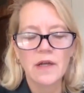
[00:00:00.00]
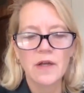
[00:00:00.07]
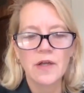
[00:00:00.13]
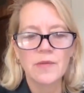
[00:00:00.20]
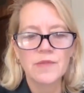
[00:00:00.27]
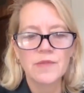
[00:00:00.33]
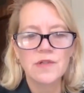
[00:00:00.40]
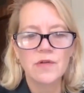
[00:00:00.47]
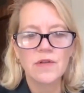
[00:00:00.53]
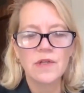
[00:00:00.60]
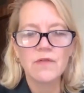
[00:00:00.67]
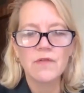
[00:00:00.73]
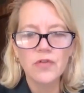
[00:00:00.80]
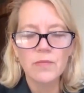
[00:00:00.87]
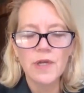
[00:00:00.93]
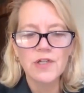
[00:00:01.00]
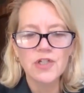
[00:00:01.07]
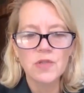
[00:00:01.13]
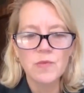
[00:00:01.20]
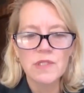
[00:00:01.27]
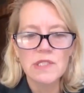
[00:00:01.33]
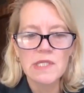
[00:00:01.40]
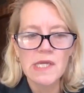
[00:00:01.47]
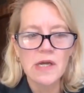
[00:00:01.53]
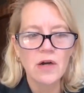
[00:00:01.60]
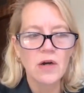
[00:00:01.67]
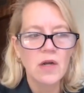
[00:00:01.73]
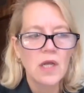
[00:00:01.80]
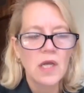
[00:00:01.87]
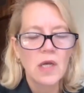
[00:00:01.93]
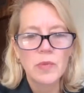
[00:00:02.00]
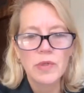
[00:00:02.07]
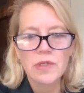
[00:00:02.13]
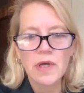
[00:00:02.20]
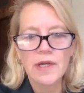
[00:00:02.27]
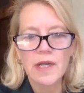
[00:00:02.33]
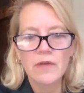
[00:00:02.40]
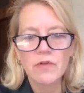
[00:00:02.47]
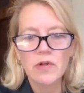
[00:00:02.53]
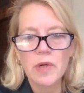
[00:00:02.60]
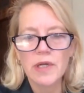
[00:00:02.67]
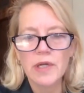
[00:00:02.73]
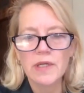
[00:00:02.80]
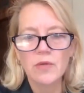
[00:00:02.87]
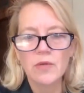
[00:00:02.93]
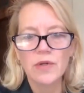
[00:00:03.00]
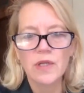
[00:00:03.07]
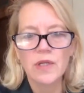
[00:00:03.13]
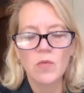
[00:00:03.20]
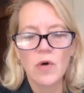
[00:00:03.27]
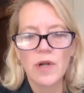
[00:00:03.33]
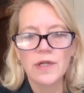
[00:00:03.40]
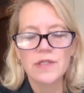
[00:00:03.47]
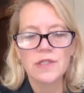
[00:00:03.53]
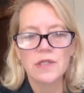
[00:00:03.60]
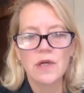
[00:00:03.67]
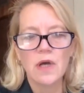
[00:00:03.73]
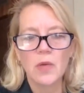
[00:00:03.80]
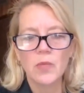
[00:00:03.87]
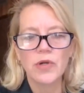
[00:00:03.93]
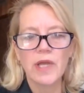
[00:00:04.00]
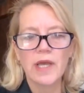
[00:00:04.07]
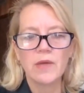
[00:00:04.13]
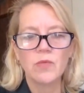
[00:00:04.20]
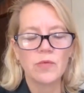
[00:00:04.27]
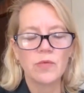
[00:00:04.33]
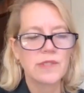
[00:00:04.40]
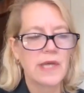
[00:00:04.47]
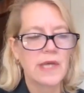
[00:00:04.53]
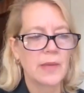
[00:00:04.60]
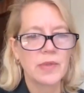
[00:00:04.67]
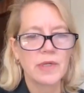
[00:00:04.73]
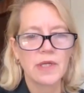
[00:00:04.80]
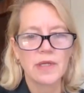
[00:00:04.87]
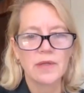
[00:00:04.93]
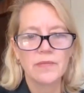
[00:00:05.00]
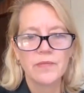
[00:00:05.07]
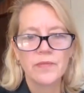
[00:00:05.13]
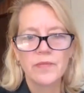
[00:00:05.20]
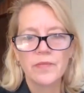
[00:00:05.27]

Um, so the information was there, but not everybody really wanted to comprehend what was happening.